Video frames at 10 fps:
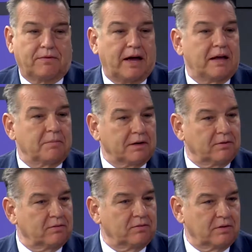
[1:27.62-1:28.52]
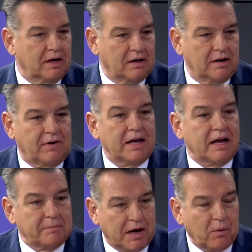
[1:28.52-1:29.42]
I had
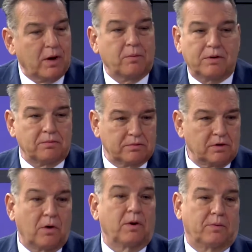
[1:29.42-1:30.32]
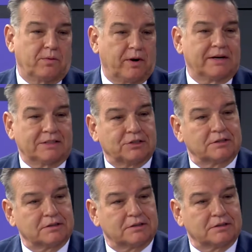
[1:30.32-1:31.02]
my way, no one would wear dentures.